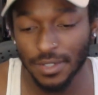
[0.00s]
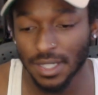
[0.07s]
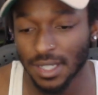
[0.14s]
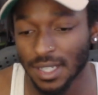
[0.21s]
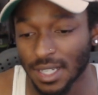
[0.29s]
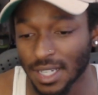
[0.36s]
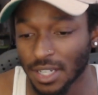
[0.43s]

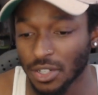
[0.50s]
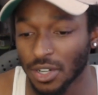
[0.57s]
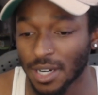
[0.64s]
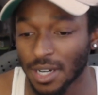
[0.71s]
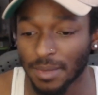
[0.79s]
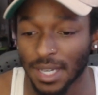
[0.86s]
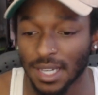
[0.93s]
You know
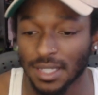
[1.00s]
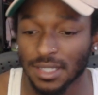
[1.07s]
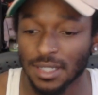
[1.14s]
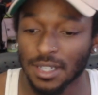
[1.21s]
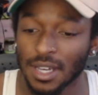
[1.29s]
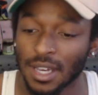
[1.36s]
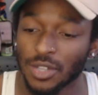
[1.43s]
what I mean?
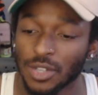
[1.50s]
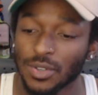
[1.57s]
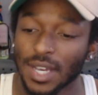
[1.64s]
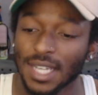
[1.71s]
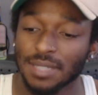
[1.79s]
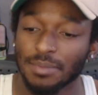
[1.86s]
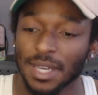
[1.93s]
So you
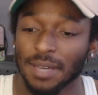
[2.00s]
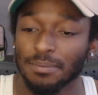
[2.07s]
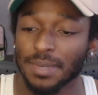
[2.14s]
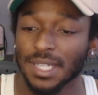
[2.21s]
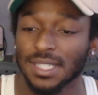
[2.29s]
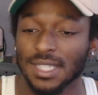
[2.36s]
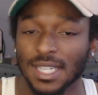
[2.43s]
got some
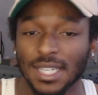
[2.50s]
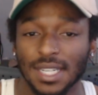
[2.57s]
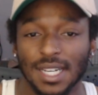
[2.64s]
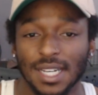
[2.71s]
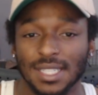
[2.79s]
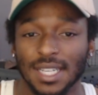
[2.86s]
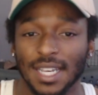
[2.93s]
NPC
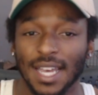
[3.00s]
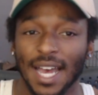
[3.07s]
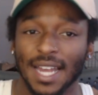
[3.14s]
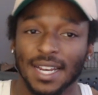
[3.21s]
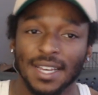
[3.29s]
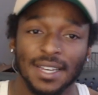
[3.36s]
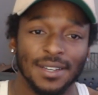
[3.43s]
niggas that
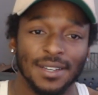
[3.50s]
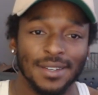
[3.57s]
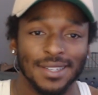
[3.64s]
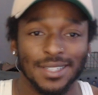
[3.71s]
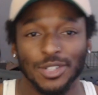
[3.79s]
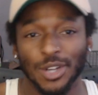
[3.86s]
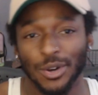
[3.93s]
got,
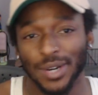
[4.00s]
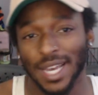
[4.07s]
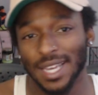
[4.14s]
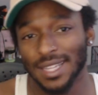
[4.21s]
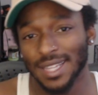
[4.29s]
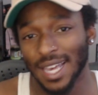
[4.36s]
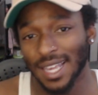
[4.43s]
you know,
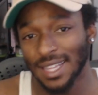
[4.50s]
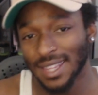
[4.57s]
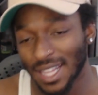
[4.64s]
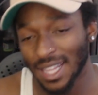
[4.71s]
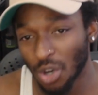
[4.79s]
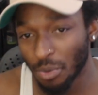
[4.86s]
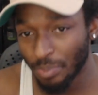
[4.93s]
they
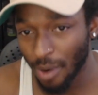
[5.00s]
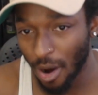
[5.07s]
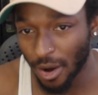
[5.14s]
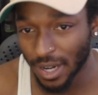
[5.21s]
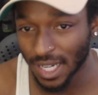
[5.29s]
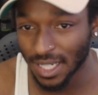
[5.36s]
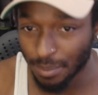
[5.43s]
little
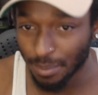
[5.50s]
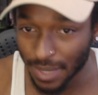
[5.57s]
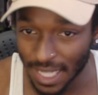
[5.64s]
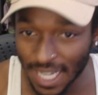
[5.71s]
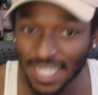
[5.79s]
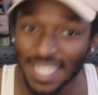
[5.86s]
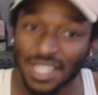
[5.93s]
part in the
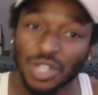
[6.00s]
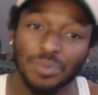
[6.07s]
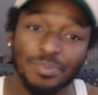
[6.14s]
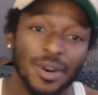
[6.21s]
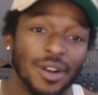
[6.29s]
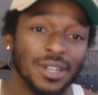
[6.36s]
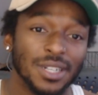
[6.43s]
play, they little
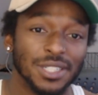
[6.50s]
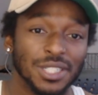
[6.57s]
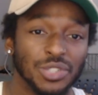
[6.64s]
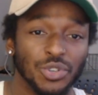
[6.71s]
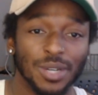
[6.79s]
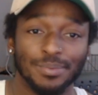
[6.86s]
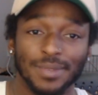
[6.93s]
part in the
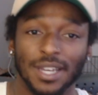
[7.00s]
script.